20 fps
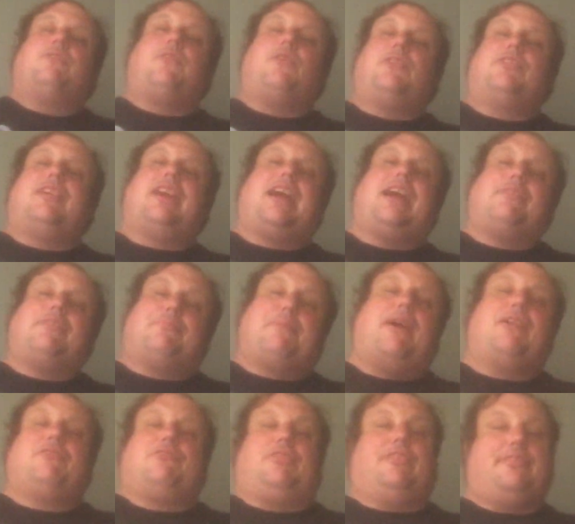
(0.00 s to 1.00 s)
forced to have
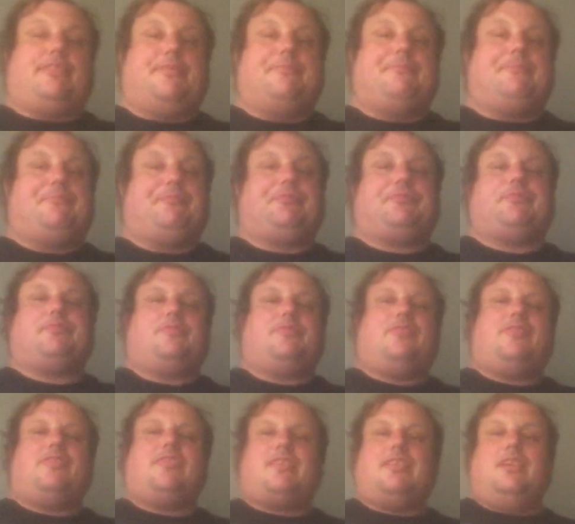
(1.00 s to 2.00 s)
boundaries.
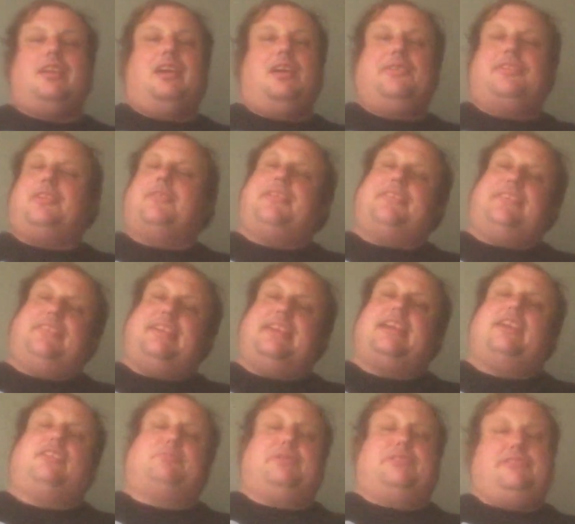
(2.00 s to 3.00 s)
I wish that wasn't the
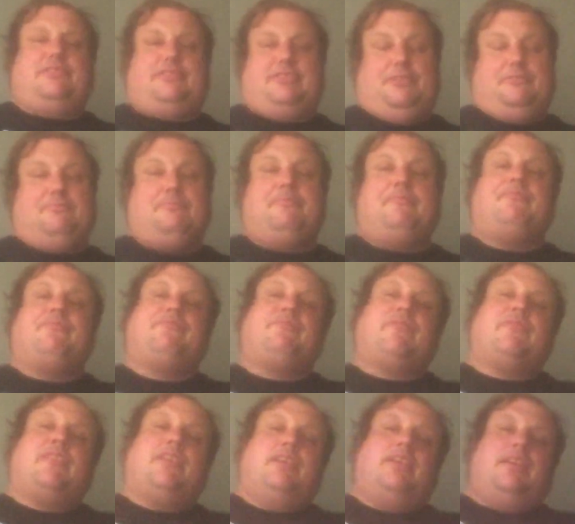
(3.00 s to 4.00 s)
case, but you do.
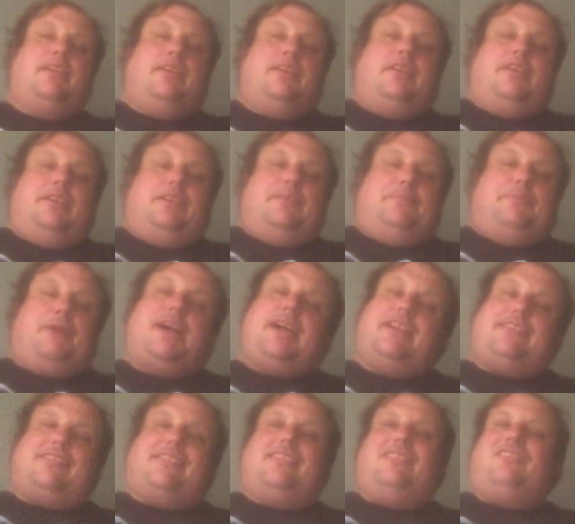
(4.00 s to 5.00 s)

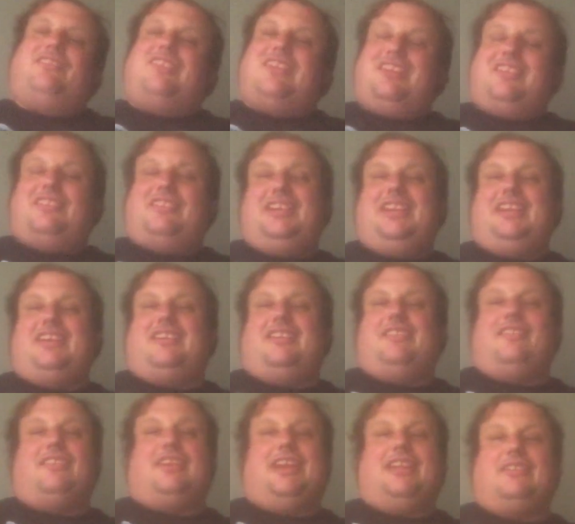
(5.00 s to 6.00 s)
But luckily,
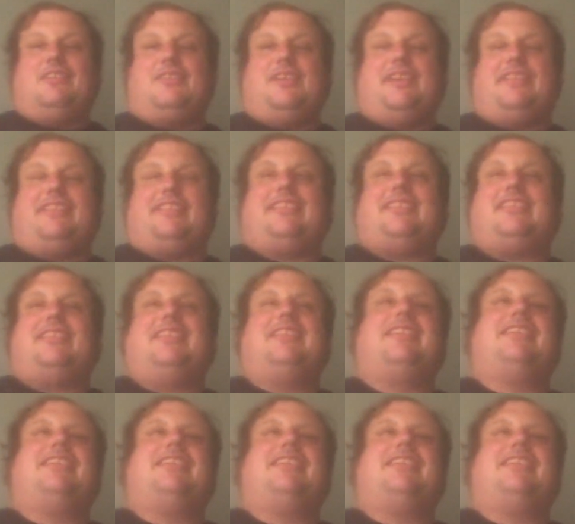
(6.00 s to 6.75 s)
unlike the Quest,